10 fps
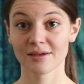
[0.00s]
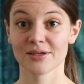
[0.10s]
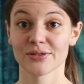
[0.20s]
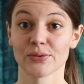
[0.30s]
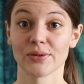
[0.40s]

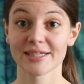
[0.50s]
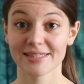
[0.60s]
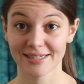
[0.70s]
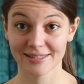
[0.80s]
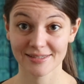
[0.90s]
So let's
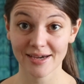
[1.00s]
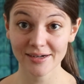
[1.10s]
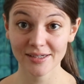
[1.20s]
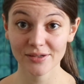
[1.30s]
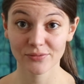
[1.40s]
get
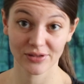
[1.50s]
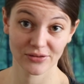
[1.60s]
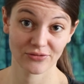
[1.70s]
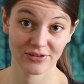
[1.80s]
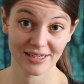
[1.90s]
started with
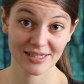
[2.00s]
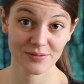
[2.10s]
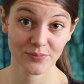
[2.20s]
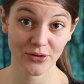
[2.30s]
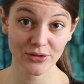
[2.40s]

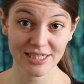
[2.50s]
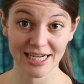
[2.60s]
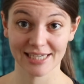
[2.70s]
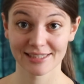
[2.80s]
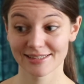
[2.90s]
finished
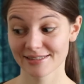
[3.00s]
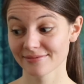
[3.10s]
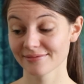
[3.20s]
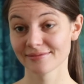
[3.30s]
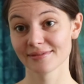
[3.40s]
projects.
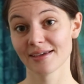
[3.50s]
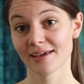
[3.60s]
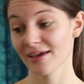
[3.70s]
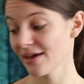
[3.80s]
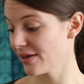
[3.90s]

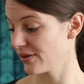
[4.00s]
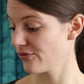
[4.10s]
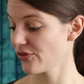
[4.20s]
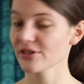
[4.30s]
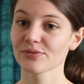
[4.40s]
The
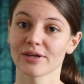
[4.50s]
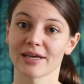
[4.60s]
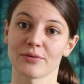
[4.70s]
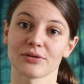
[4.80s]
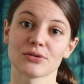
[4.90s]
first one
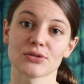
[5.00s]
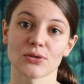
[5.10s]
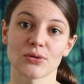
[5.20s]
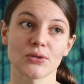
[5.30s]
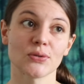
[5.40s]
I want to
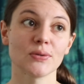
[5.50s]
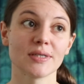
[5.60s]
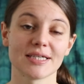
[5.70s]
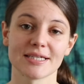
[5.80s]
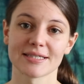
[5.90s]
show you
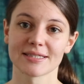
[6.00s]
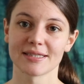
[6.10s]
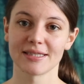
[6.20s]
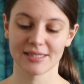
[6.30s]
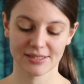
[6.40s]
is
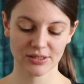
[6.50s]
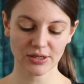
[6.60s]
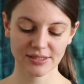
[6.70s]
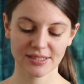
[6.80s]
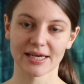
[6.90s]
the
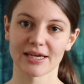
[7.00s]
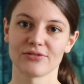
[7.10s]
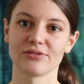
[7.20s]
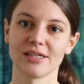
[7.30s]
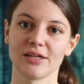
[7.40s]
socks that I
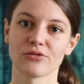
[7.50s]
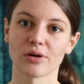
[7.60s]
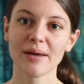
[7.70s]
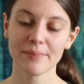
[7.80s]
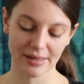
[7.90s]
have knitted for
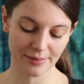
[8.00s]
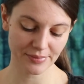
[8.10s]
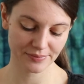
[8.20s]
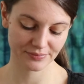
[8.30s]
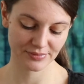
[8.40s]
my
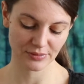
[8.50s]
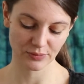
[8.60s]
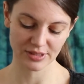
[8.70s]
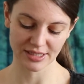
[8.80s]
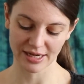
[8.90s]
mom,
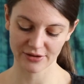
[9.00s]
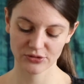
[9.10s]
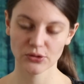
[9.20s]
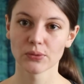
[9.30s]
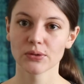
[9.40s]
which I have
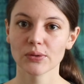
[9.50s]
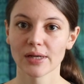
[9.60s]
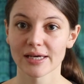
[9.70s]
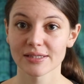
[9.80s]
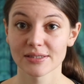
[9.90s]
shown you
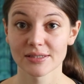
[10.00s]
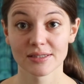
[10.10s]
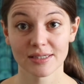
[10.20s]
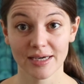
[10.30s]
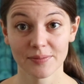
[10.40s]
last
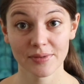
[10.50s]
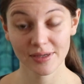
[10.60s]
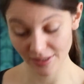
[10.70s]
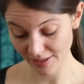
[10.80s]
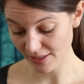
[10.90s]
time.
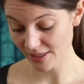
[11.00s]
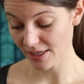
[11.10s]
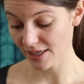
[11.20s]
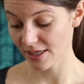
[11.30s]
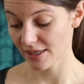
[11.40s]

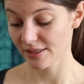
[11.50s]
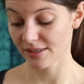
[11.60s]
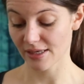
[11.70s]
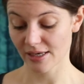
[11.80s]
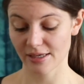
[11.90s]

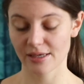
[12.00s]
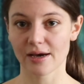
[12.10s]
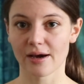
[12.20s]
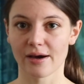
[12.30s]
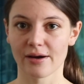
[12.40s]
They
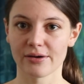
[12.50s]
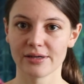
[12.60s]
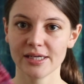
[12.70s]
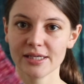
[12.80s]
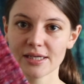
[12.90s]
are
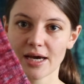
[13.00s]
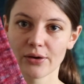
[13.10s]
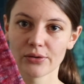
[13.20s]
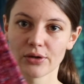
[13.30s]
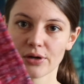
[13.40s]
knit
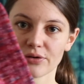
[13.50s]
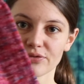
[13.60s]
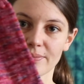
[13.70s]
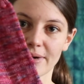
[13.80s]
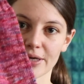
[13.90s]
out
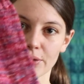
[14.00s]
of my